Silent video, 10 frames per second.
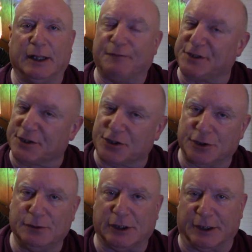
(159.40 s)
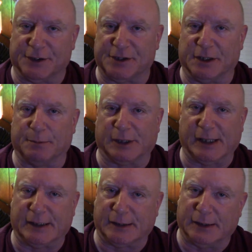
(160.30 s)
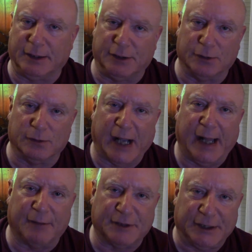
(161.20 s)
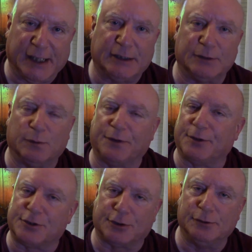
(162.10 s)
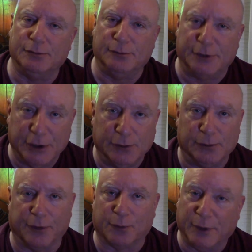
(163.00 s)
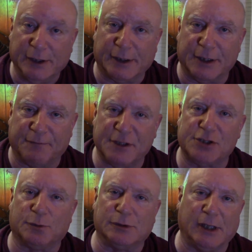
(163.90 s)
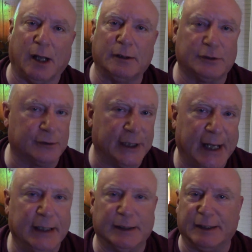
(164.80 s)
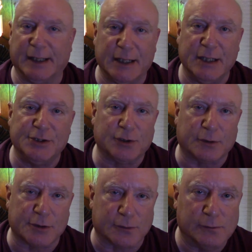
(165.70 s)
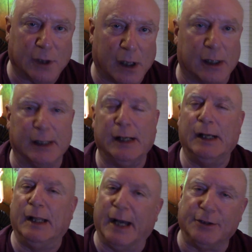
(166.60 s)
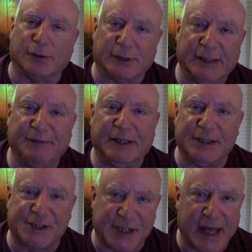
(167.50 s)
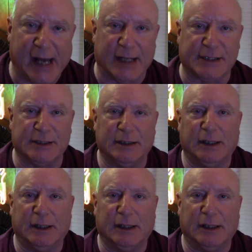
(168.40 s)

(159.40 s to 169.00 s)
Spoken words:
If it's a true concept, like you have connected with the true you, the real individual God created that is your true heart, and you're living as that,